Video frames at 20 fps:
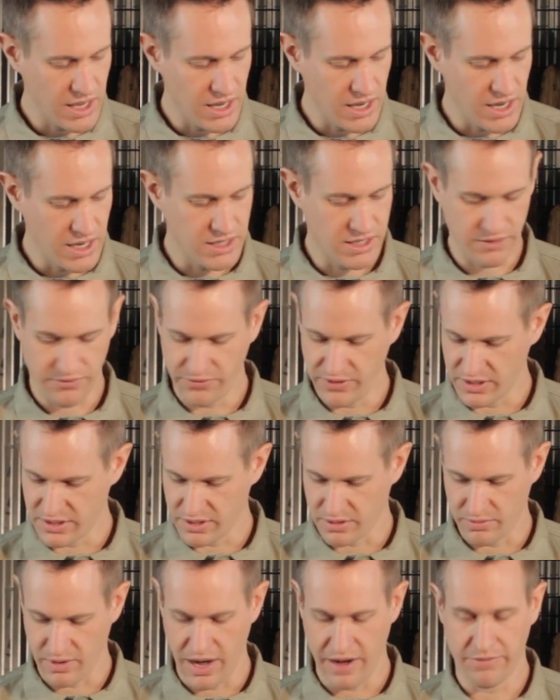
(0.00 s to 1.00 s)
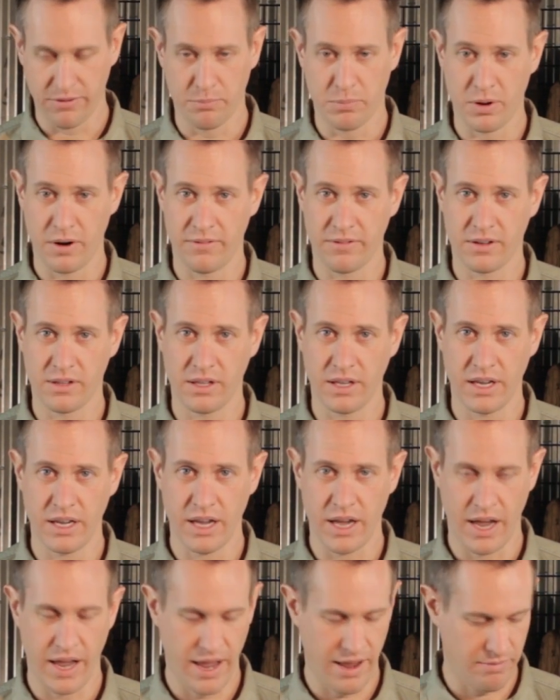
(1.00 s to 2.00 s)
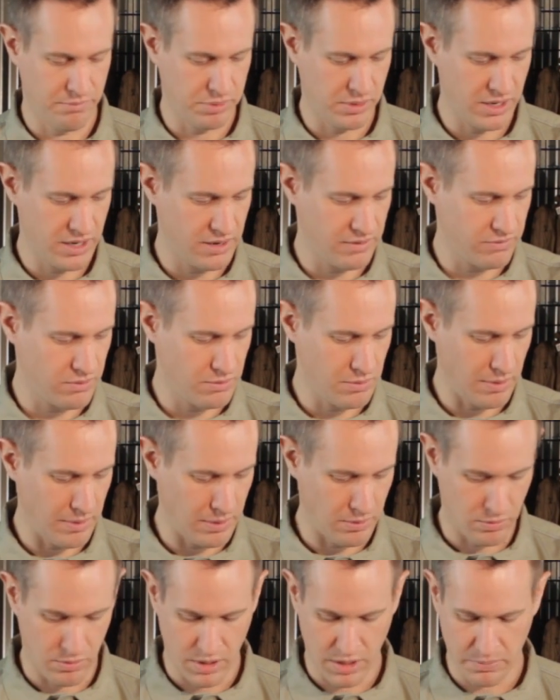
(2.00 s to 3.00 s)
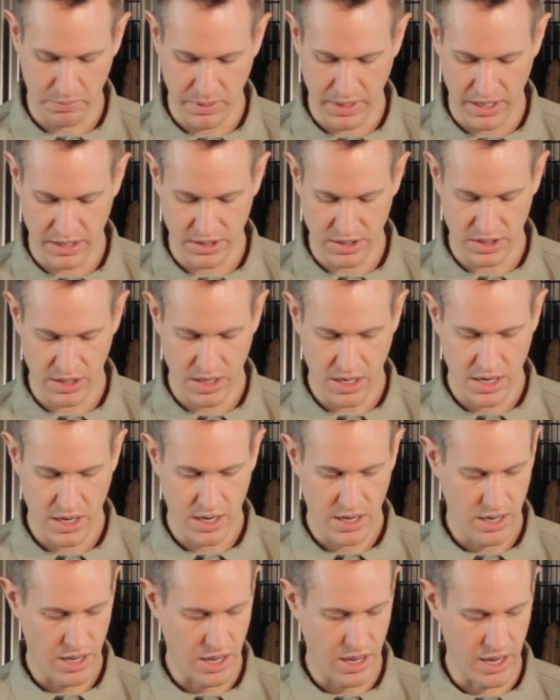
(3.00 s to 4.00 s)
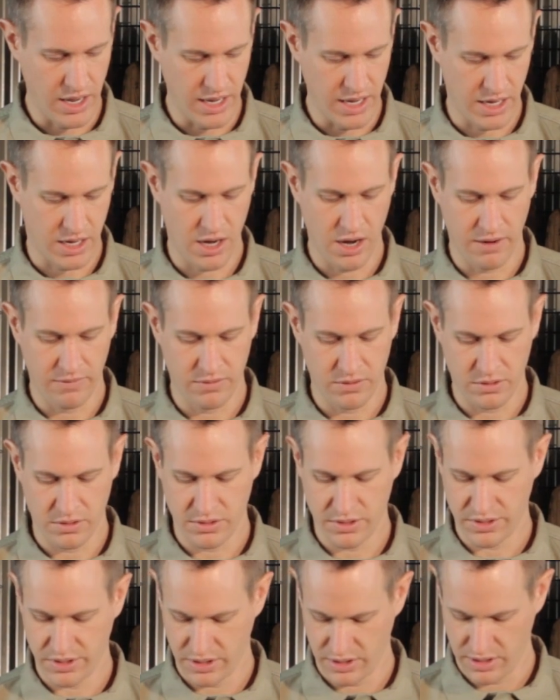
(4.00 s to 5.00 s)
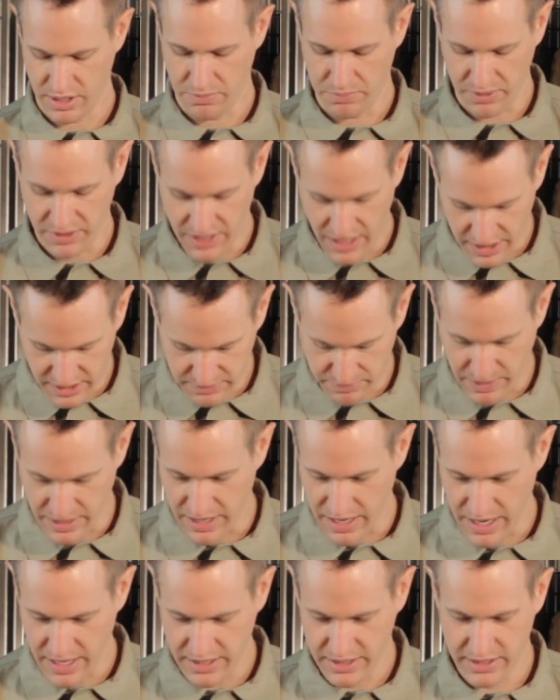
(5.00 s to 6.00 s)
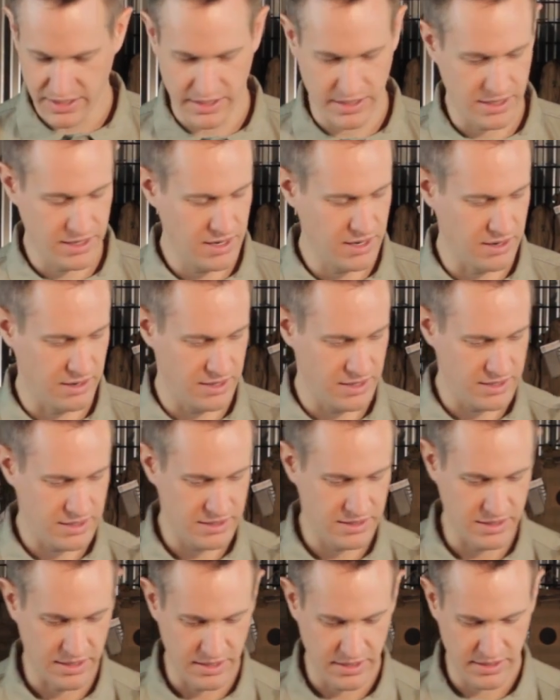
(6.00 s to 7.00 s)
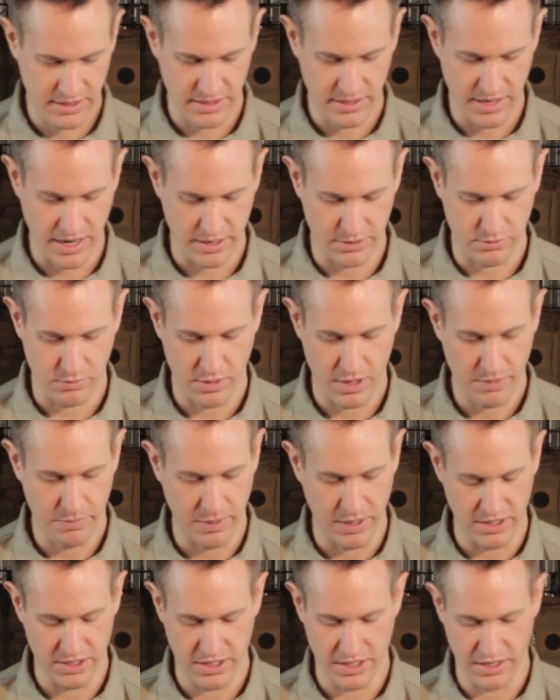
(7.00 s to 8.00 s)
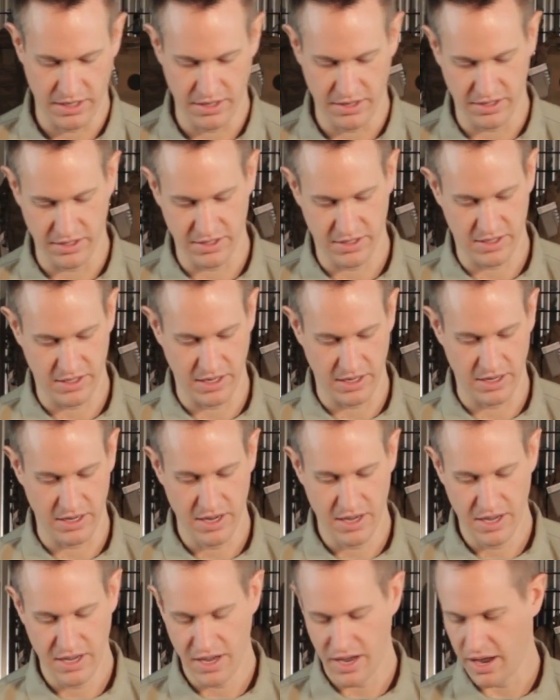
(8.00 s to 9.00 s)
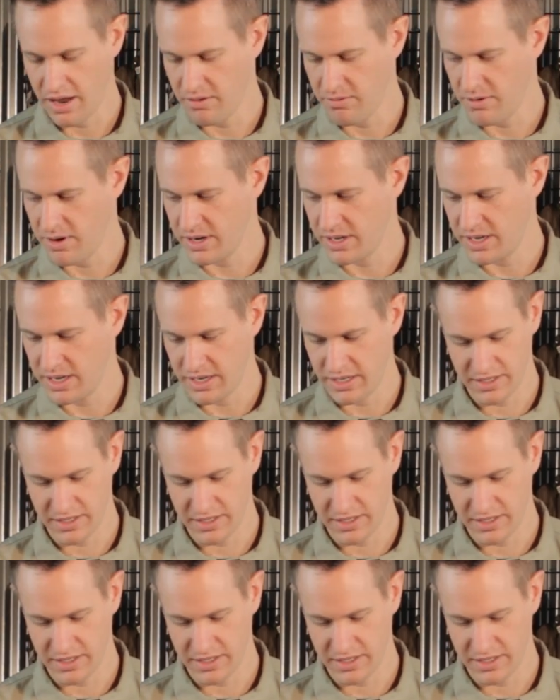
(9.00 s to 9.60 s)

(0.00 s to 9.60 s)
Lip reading: is it fits the rifle perfectly. I have plenty of room on my workbench. It covers and protects my nice, this is a nice workbench here, you can see. I don't want to get